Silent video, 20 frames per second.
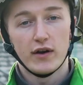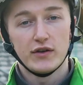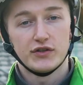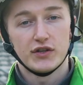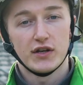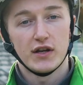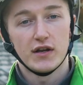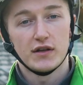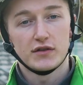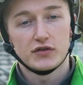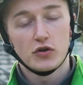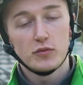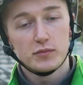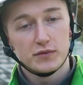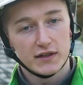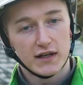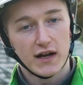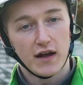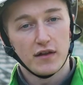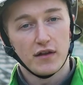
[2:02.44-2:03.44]
engineers come
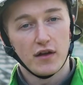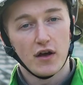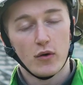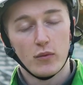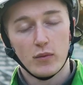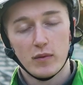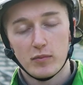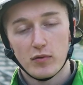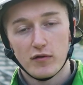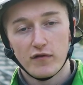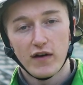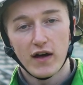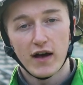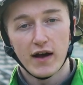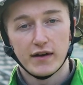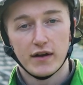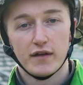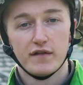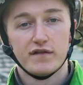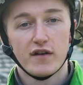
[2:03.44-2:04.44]
together and we
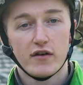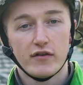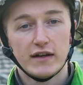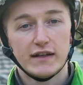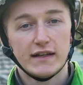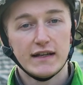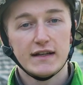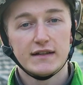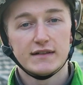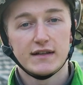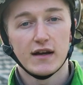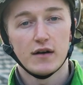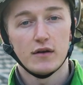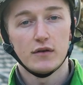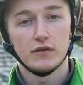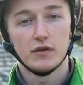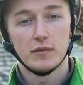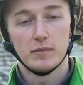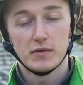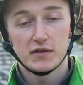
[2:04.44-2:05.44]
provide a very
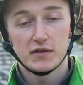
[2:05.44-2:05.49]
detailed,